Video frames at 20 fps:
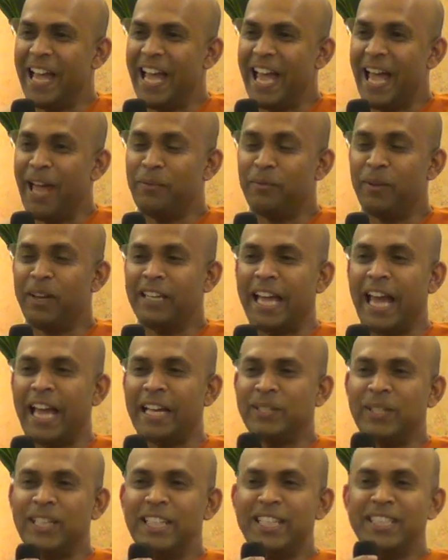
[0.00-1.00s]
And what
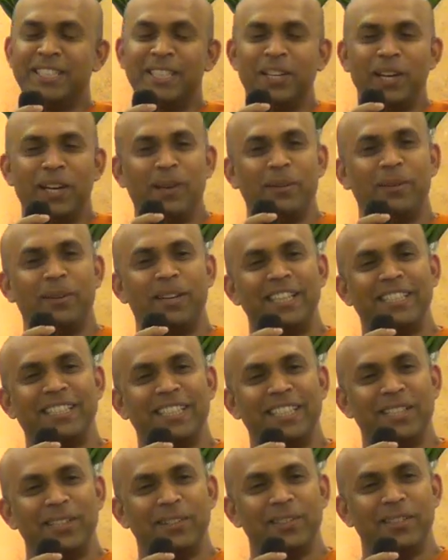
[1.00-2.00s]
actually, instead of
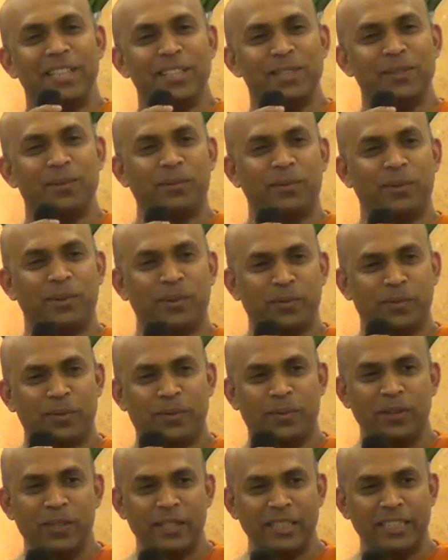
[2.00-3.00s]
listening to these
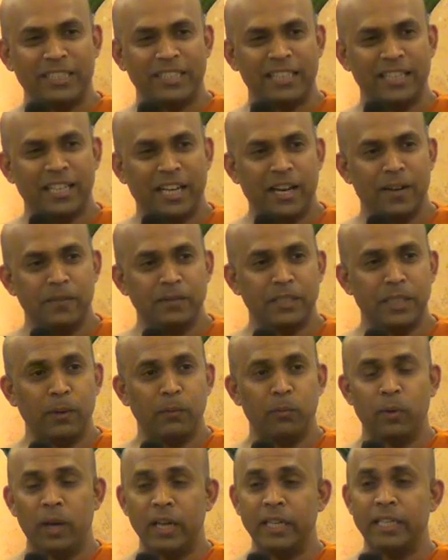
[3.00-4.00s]
frogs around
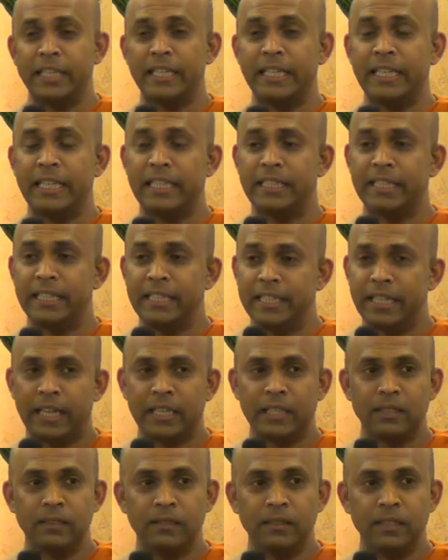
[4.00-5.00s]
them, what he did
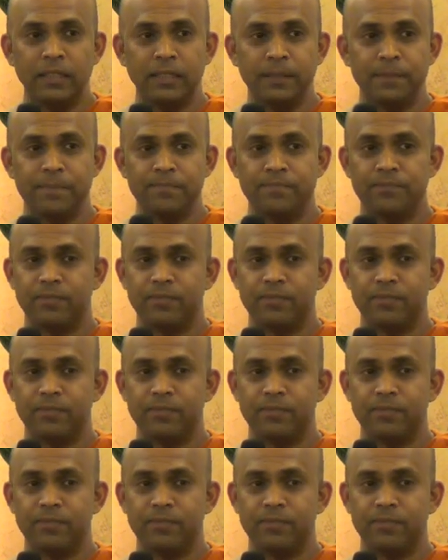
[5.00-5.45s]
actually,